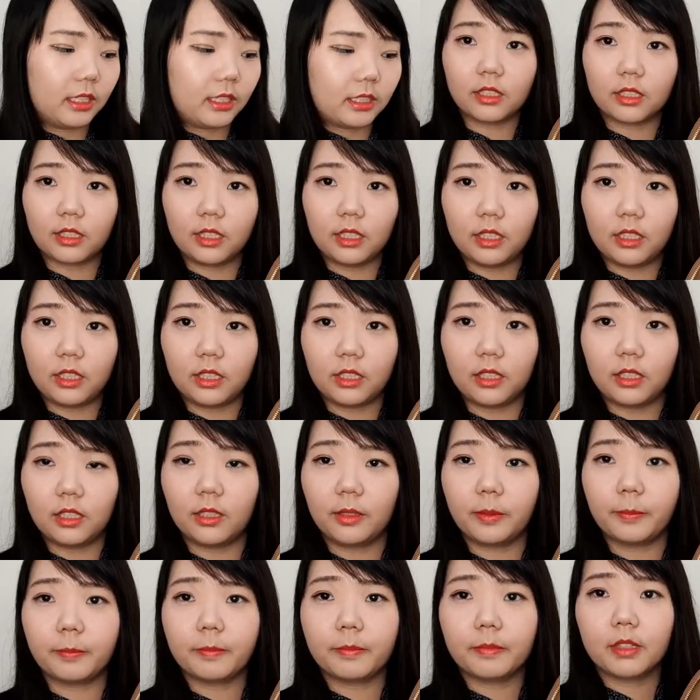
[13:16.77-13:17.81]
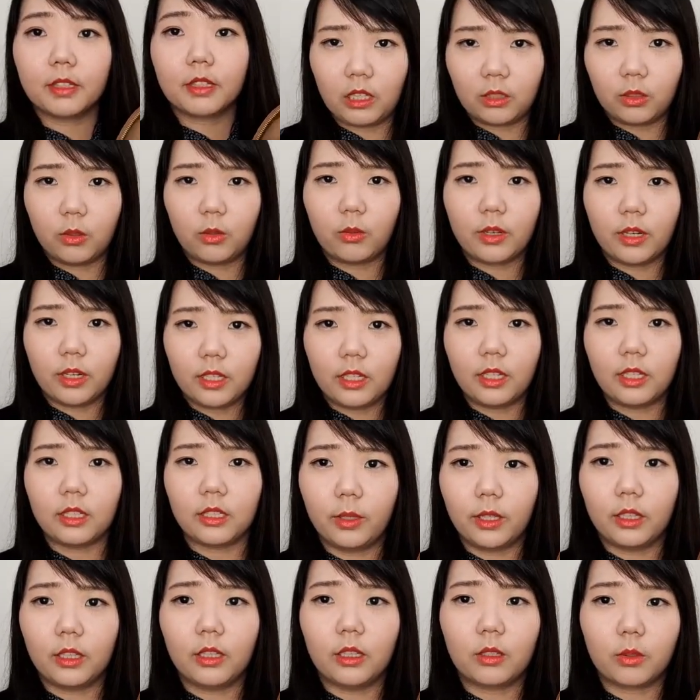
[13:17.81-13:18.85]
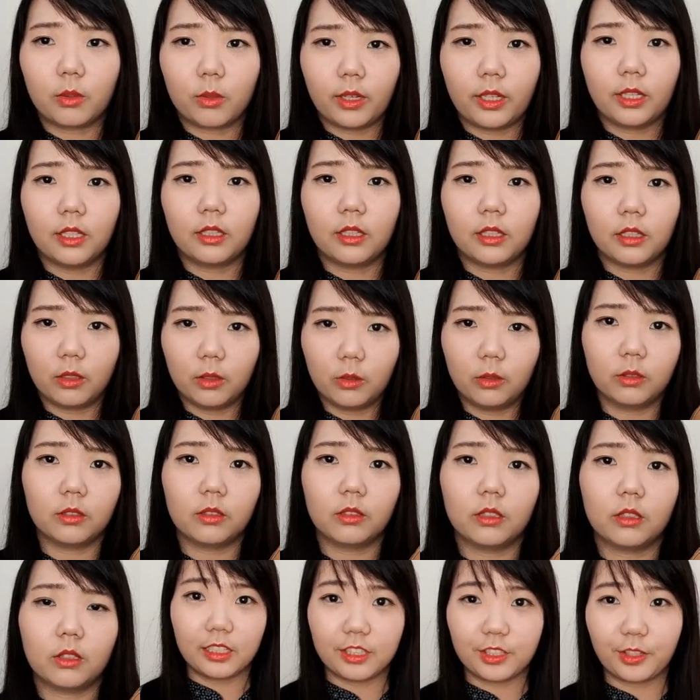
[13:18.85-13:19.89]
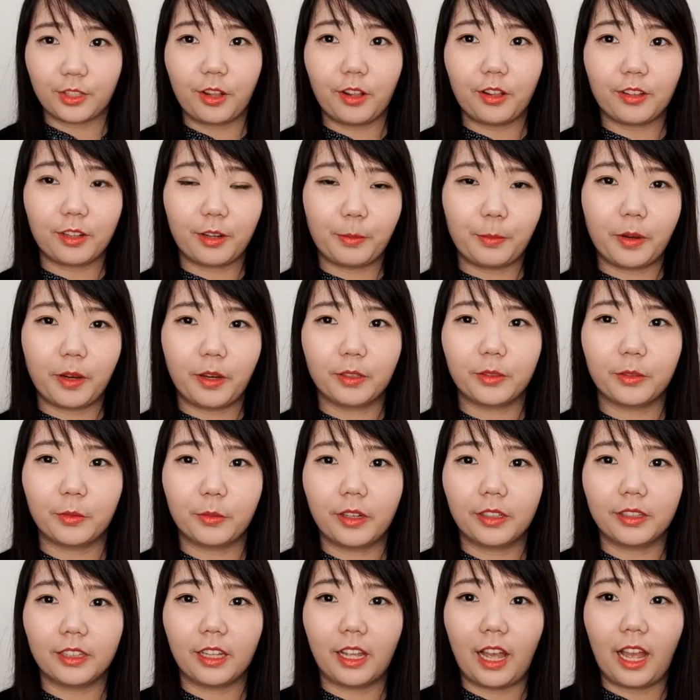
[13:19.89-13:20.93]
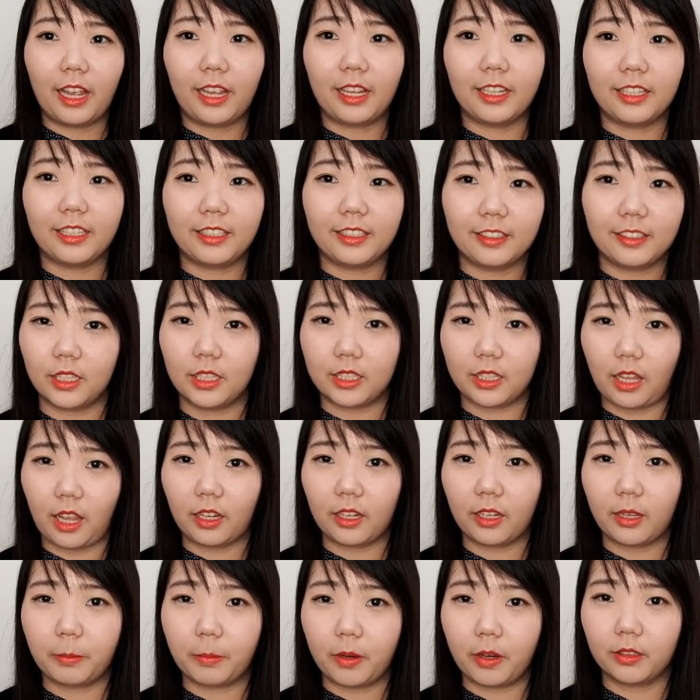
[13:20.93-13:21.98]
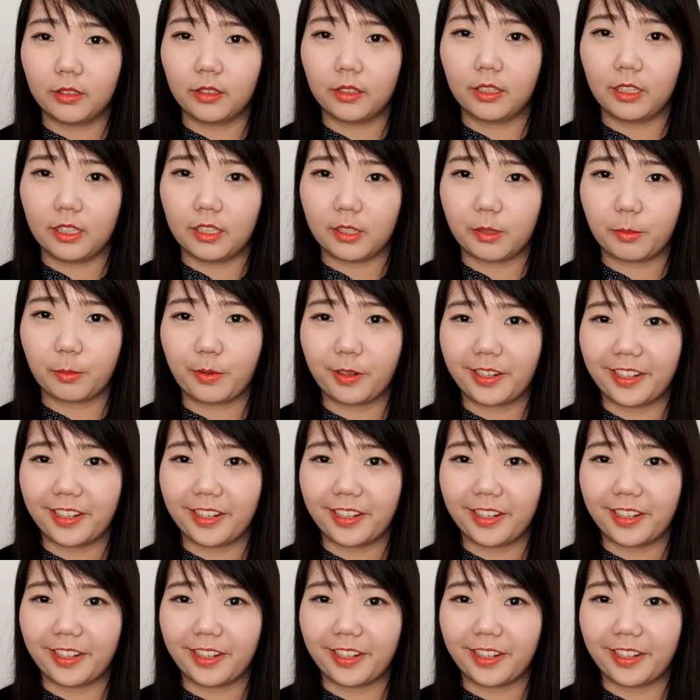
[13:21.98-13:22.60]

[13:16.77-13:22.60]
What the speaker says: the stitching, it really will ruin the look. Let's talk about what I dislike about this